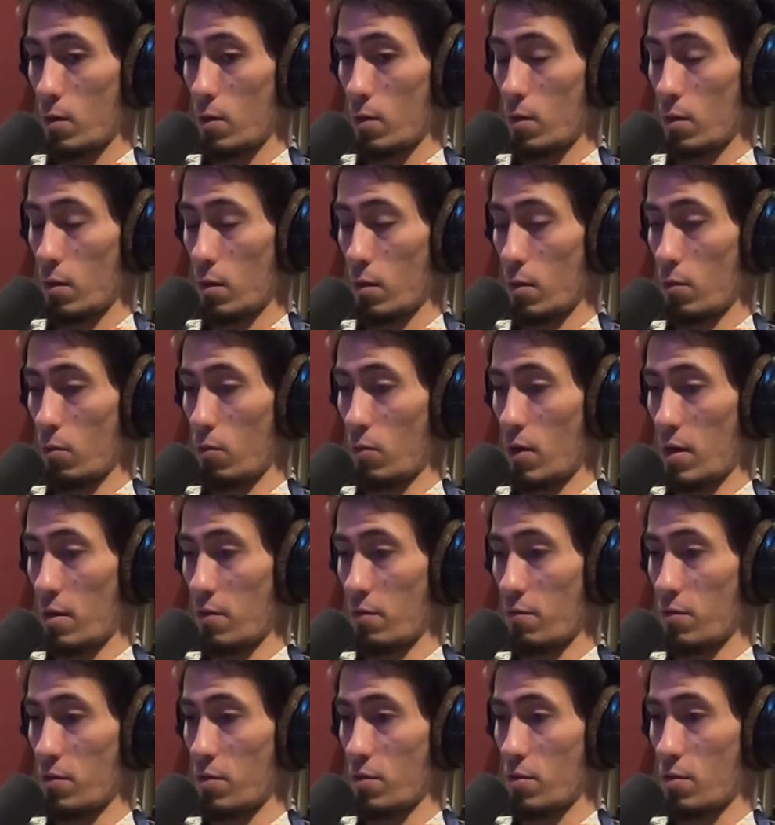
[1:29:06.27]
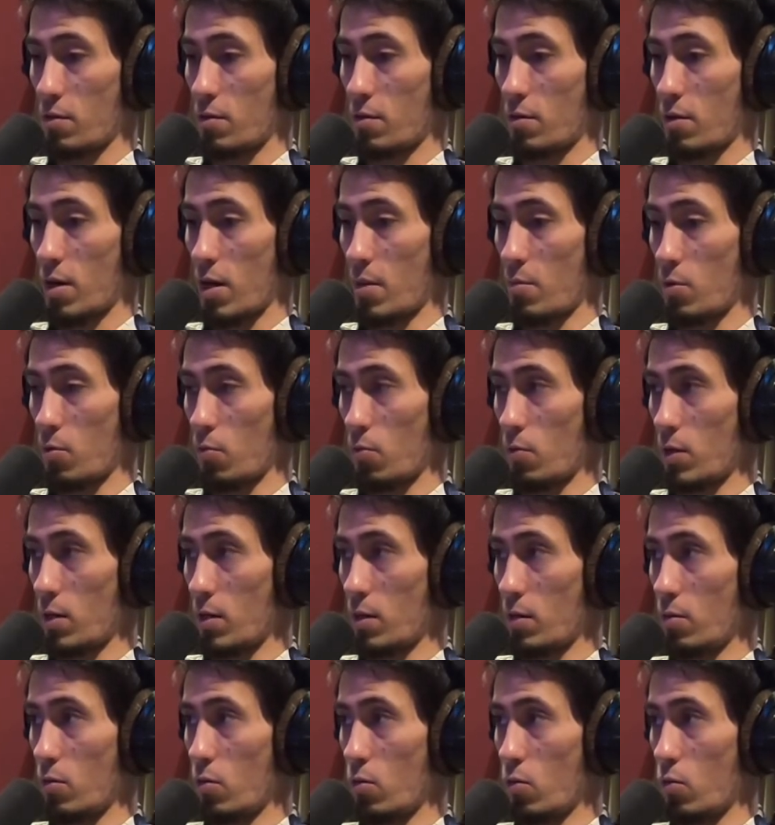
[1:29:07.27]
the Waves Kramer
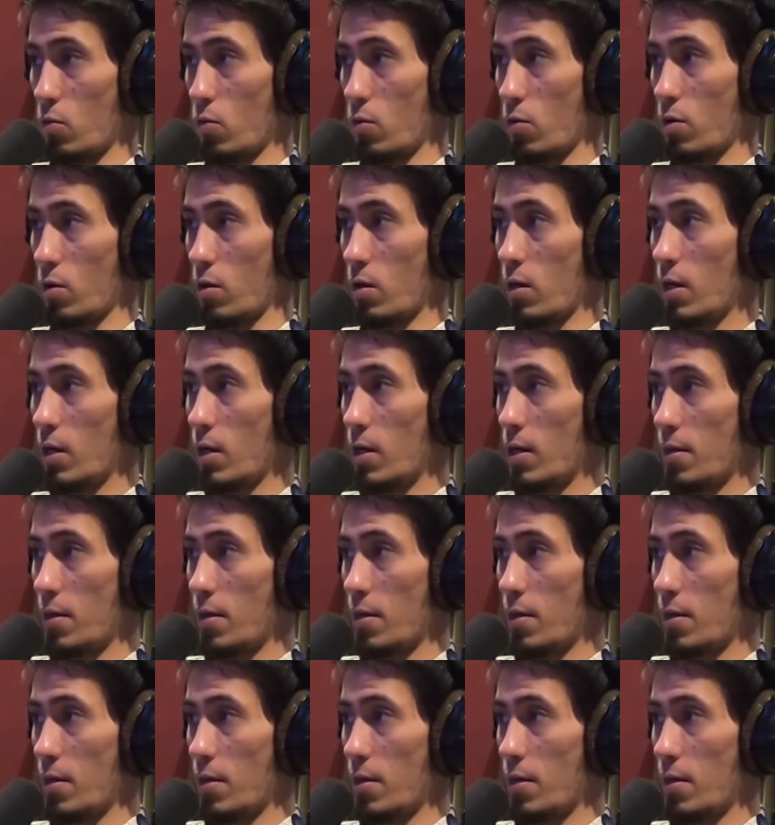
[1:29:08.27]
one, or